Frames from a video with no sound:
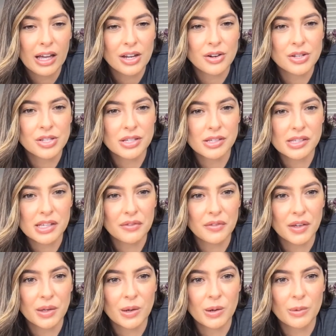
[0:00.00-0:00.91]
You're just
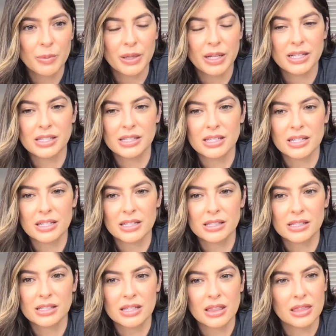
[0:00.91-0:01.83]
giving your
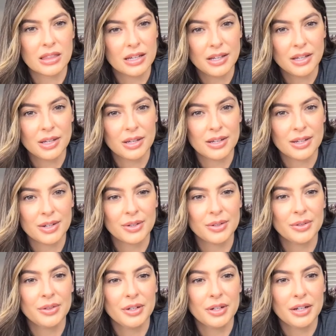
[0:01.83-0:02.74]
blessings. Thank
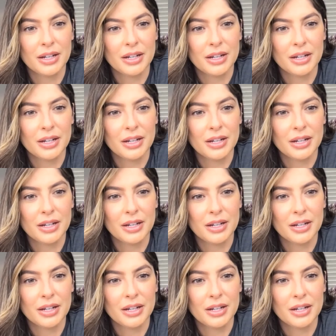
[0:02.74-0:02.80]
you.